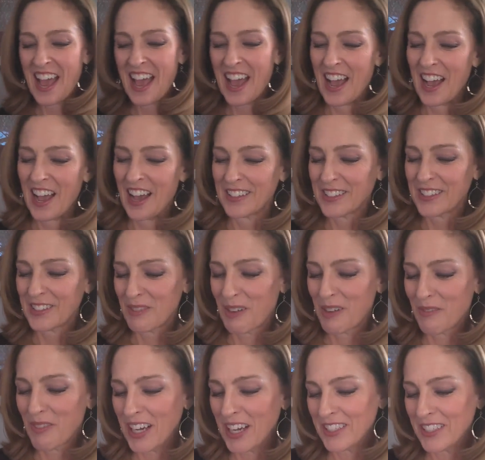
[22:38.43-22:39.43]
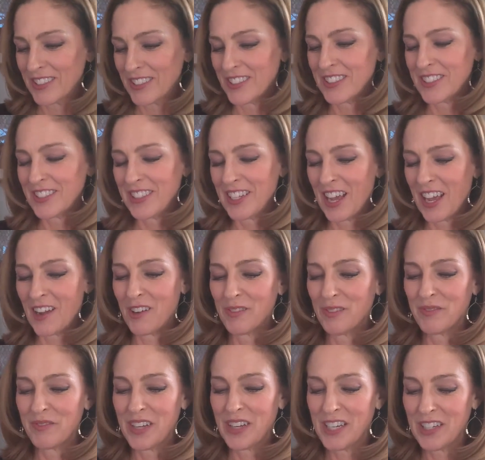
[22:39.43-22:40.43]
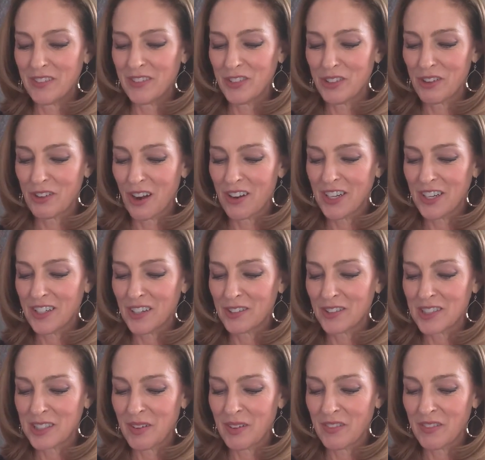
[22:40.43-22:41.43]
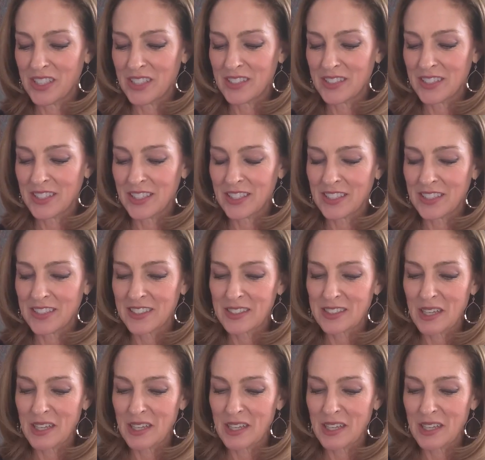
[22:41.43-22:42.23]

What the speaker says: some reminders. I hope many of you already know some of these things.